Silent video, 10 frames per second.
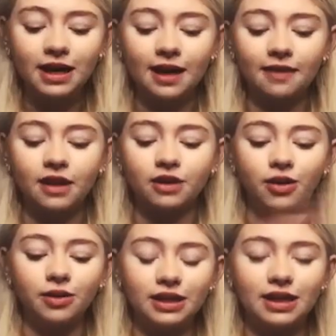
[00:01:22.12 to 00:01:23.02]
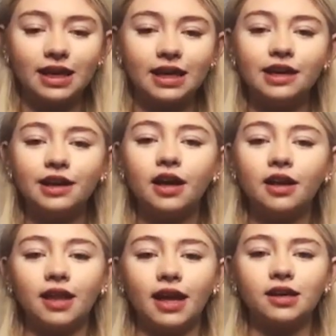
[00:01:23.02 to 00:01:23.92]
and then go and get
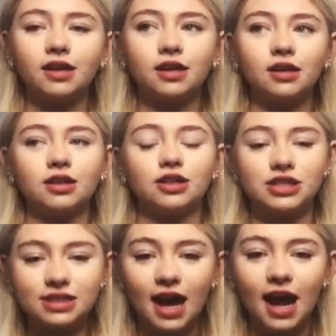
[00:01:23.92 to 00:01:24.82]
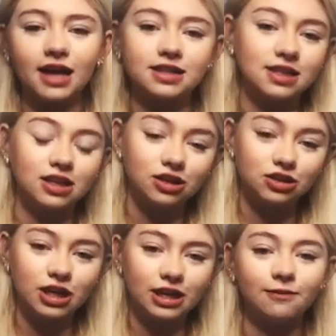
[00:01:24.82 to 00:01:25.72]
like your snacks and your
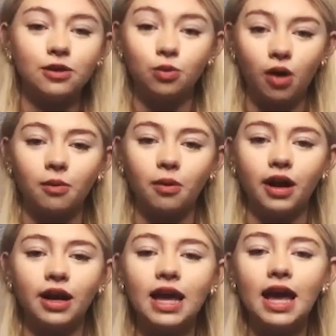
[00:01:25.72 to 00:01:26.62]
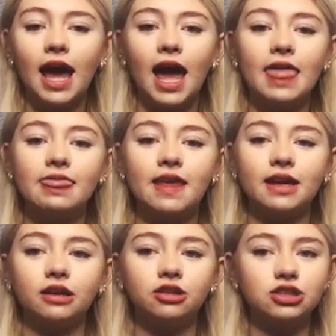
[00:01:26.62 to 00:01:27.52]
drink if you want one, and
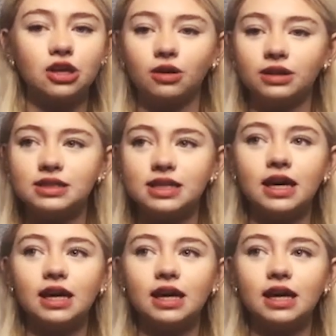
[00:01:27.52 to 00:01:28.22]
then you just go and sit,